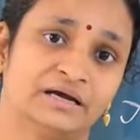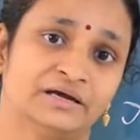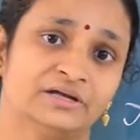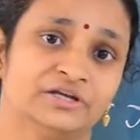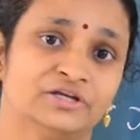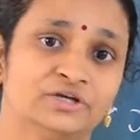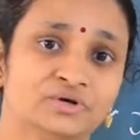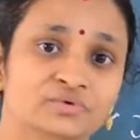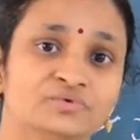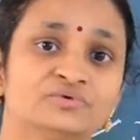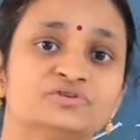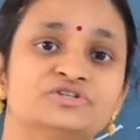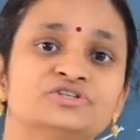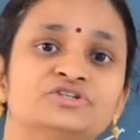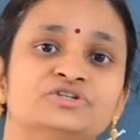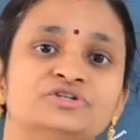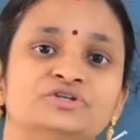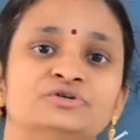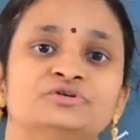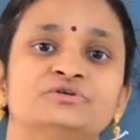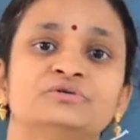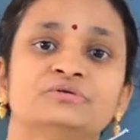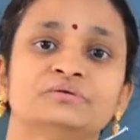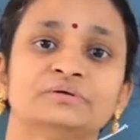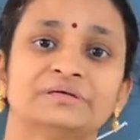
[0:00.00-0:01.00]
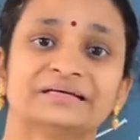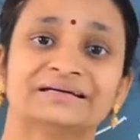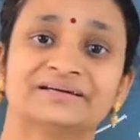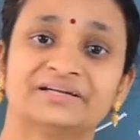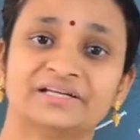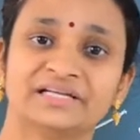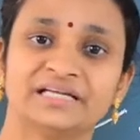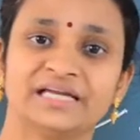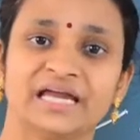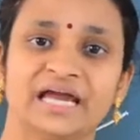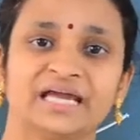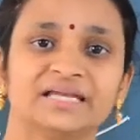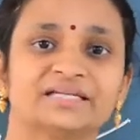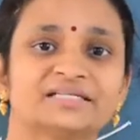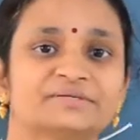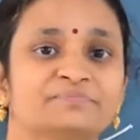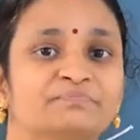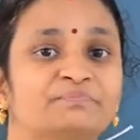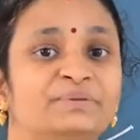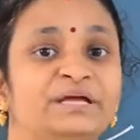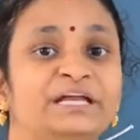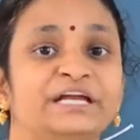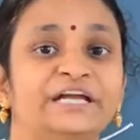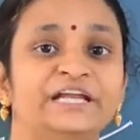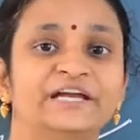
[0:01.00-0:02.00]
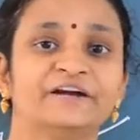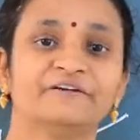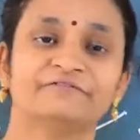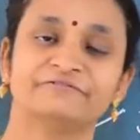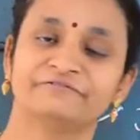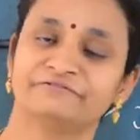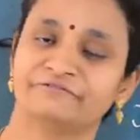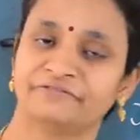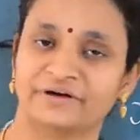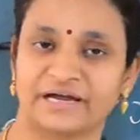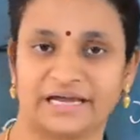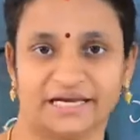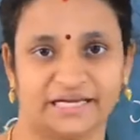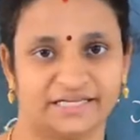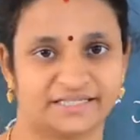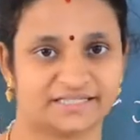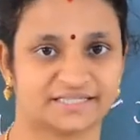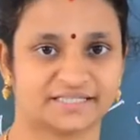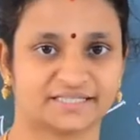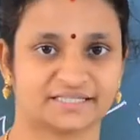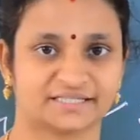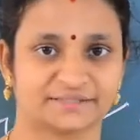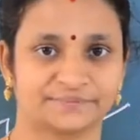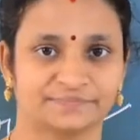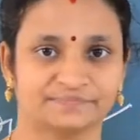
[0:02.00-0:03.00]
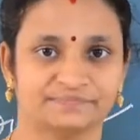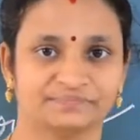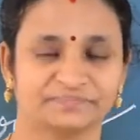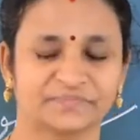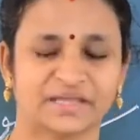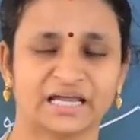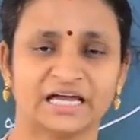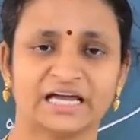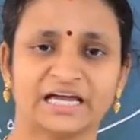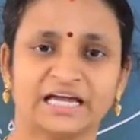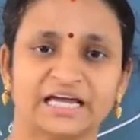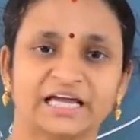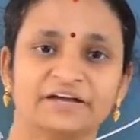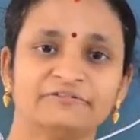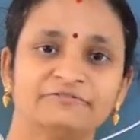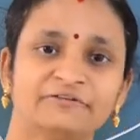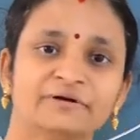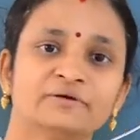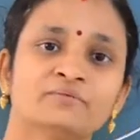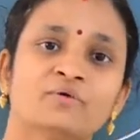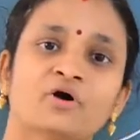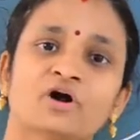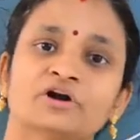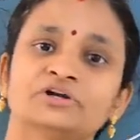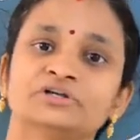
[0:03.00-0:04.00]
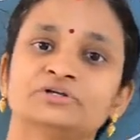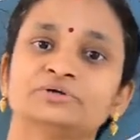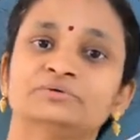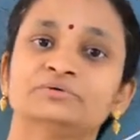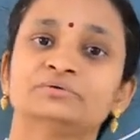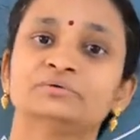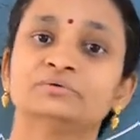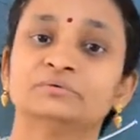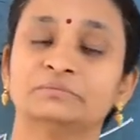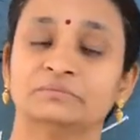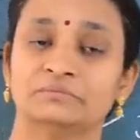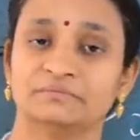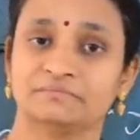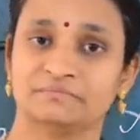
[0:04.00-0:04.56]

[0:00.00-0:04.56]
used to create PDF files. If I want to